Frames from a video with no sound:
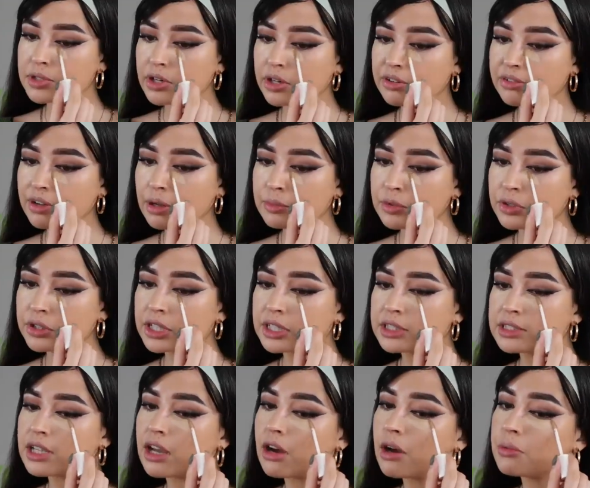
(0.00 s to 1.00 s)
sorry if I'm
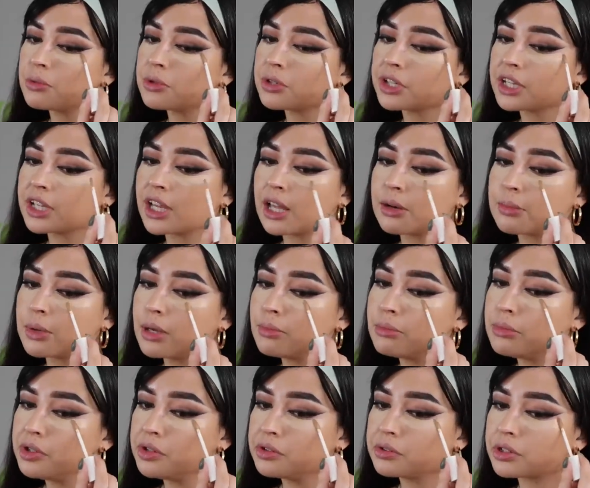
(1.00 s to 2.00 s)
looking down, I'm looking at my
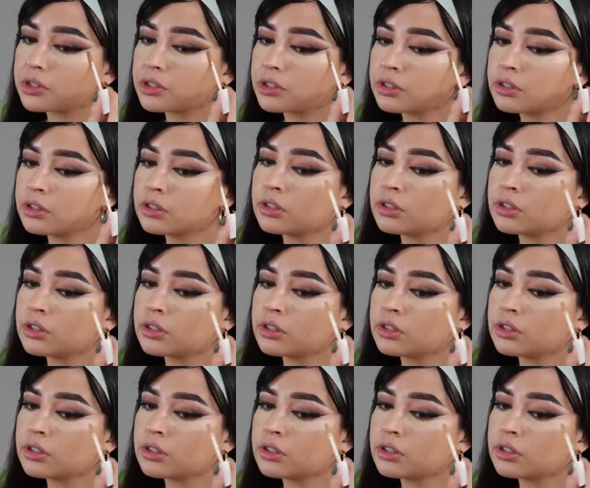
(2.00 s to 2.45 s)
mirror.